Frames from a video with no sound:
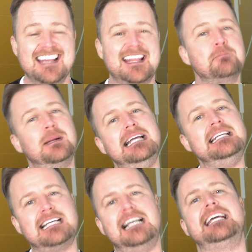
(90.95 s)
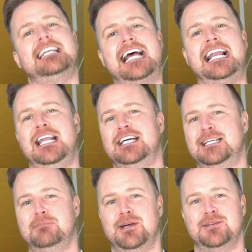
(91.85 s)
then please click that
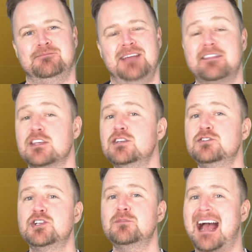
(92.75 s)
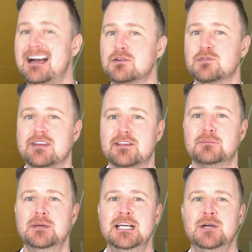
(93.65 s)
like button and the YouTube algorithm